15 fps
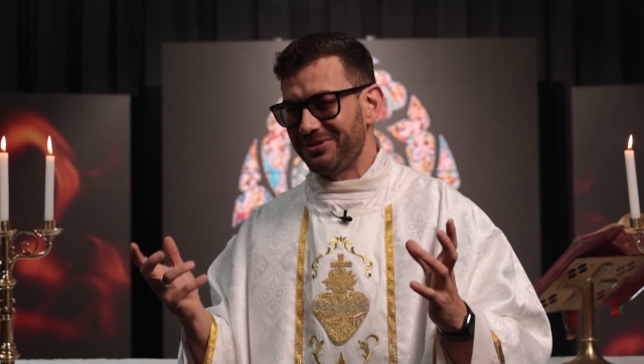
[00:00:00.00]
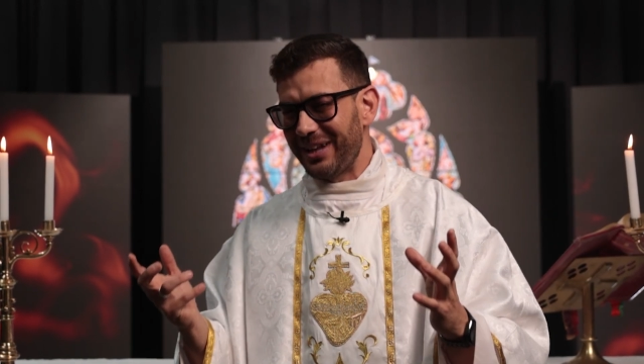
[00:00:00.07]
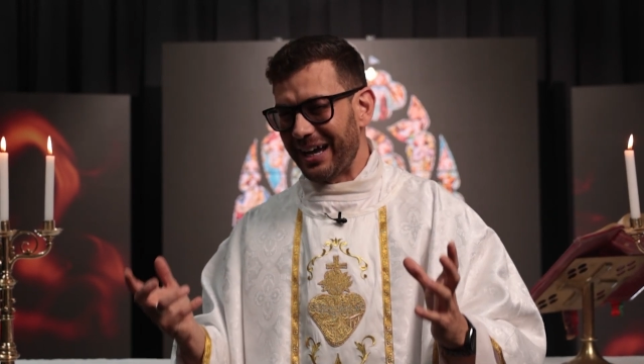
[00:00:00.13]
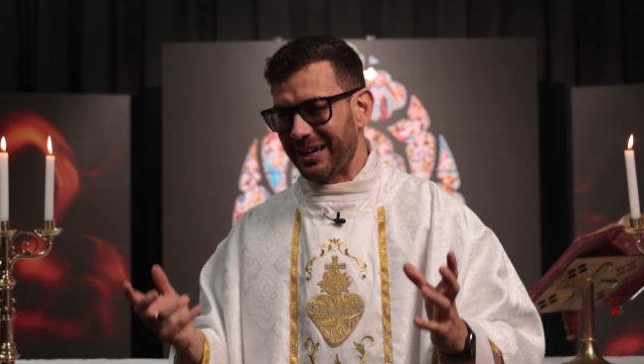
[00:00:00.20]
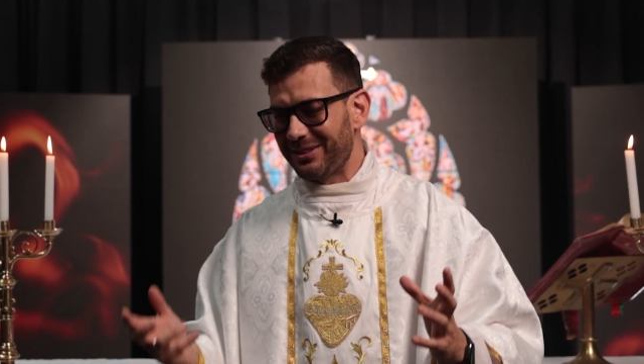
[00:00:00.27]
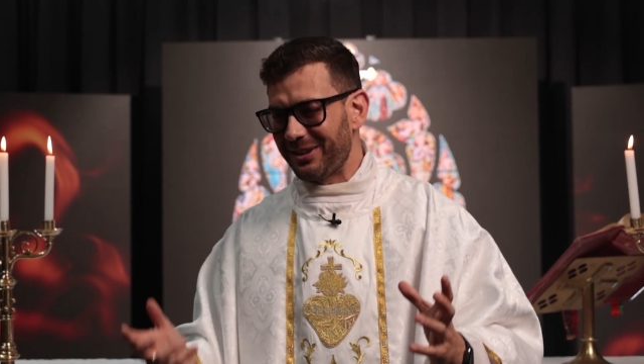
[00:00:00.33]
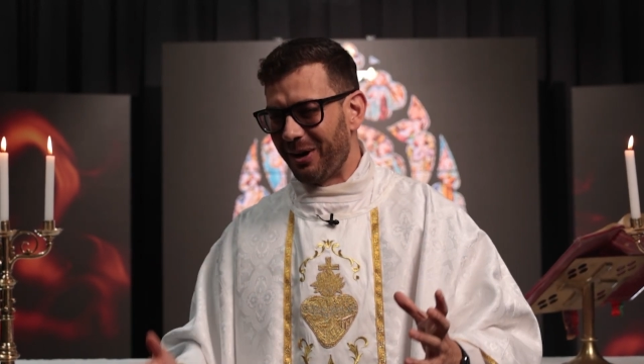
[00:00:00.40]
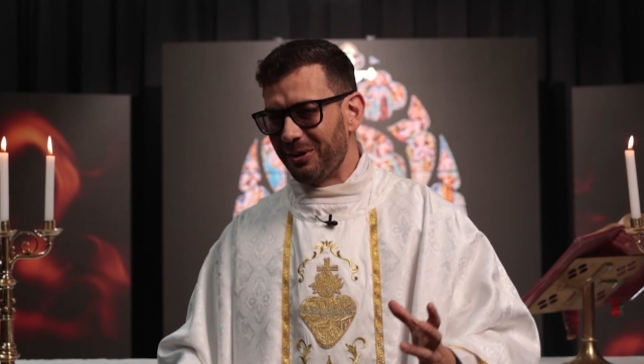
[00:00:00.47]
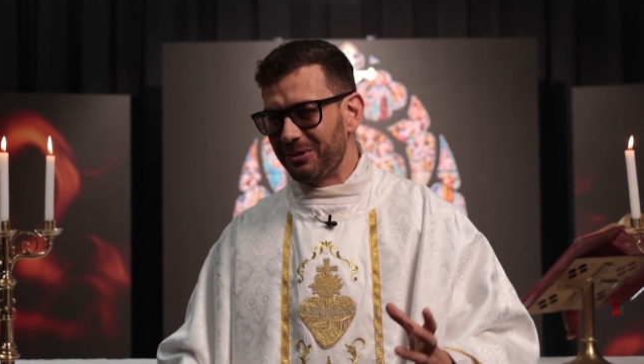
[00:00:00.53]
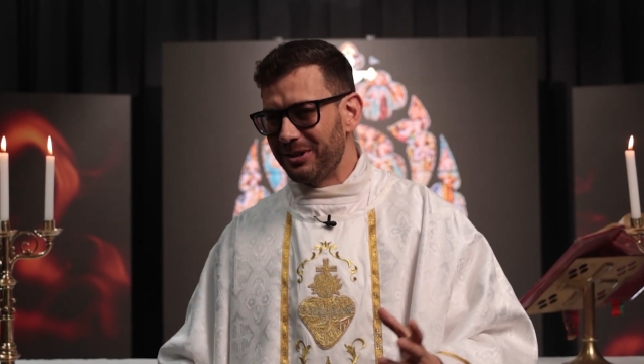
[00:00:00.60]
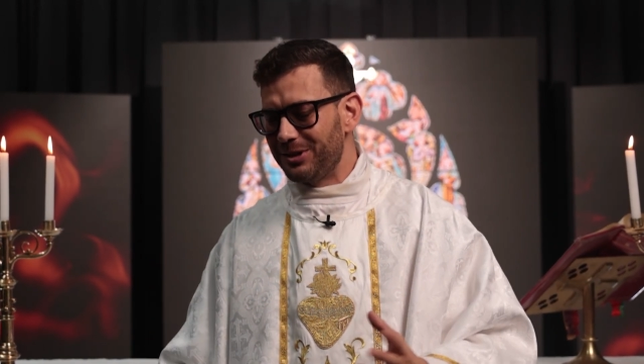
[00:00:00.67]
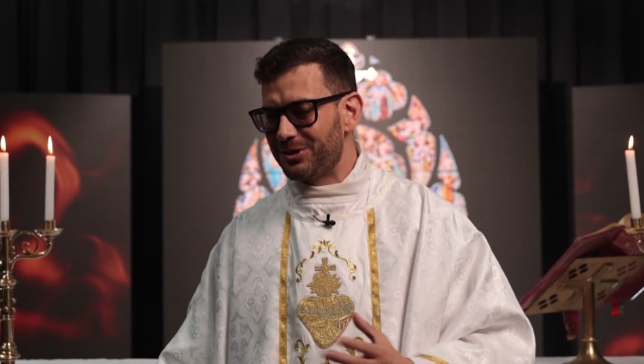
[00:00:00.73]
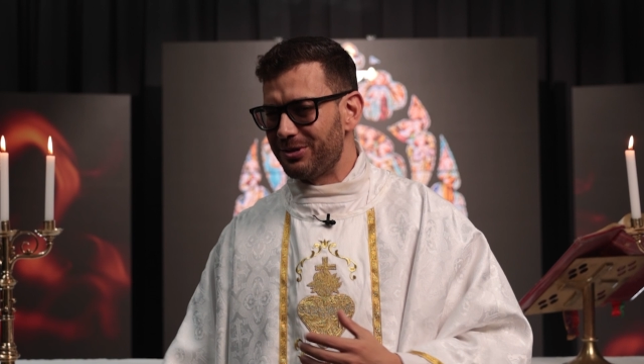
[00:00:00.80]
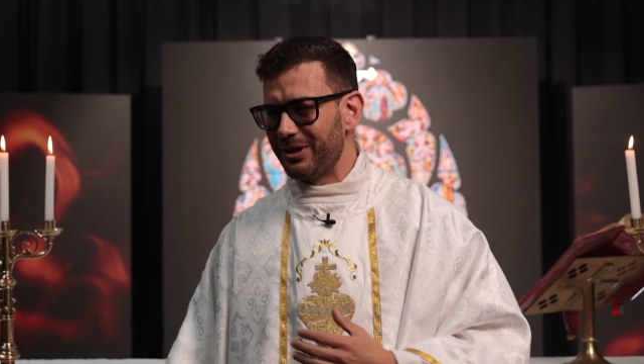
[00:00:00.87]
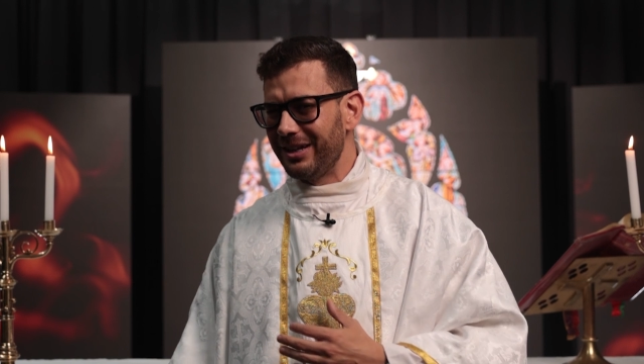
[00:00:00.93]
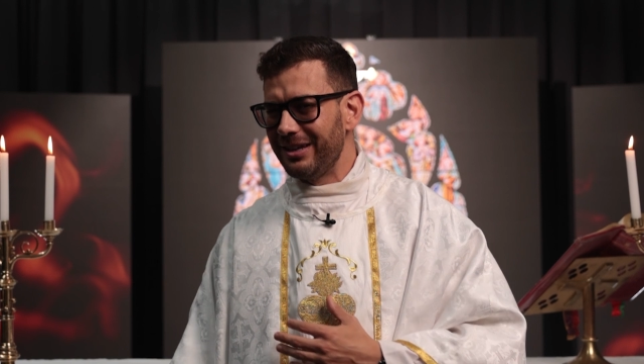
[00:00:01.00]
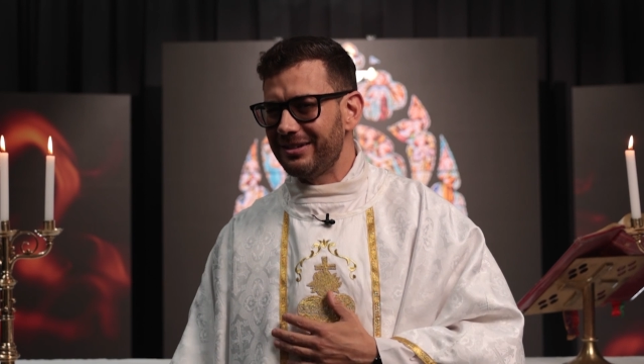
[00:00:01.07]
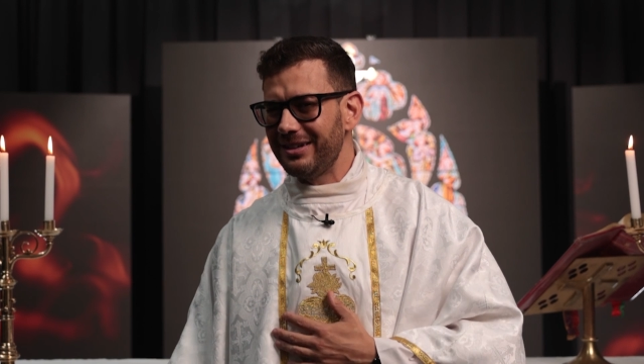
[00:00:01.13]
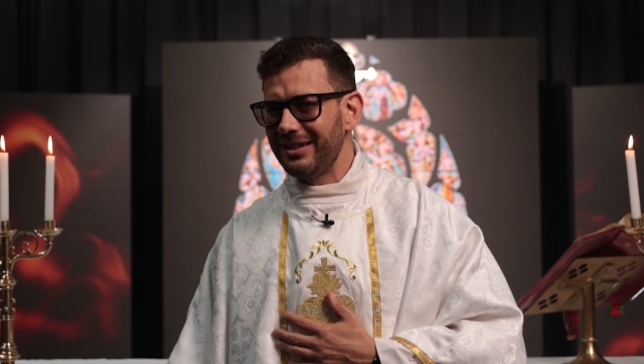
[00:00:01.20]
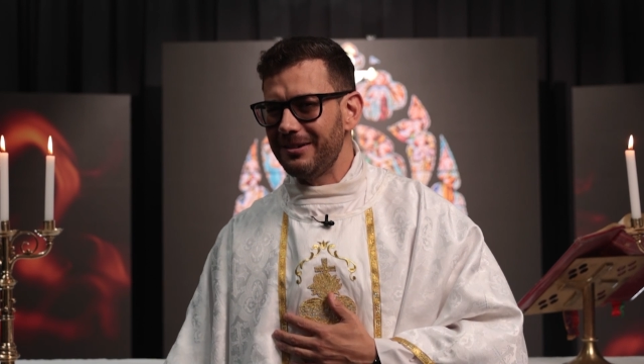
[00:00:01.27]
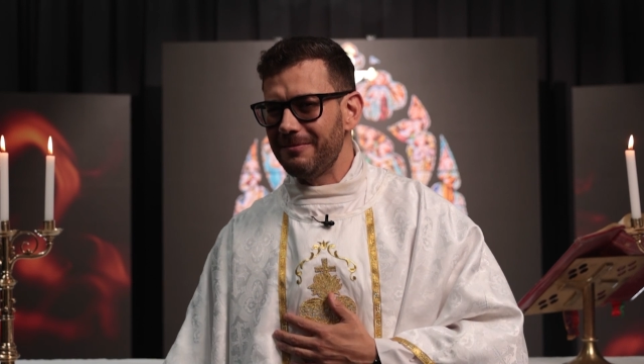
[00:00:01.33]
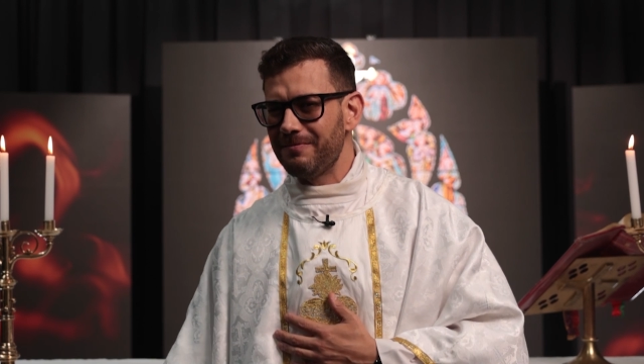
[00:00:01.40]
like the Holy
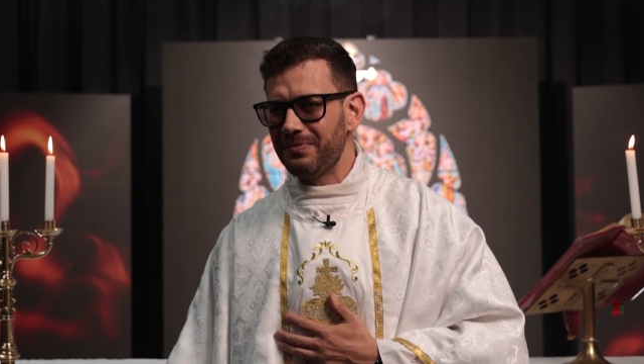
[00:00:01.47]
Trinity.